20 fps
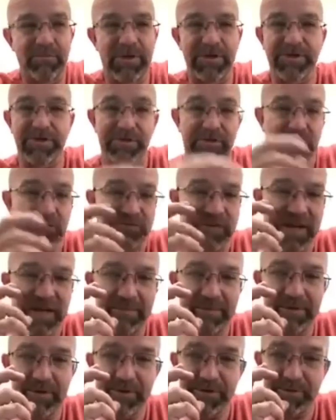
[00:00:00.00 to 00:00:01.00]
Make sure your
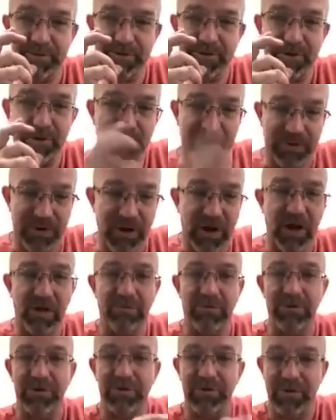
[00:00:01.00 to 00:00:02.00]
family knows what's going
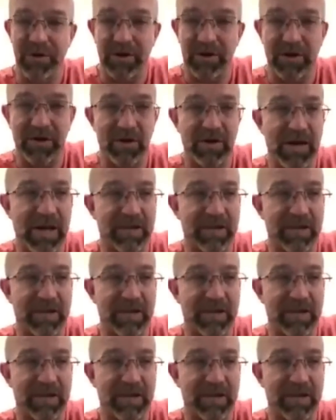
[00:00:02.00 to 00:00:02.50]
on, where you are.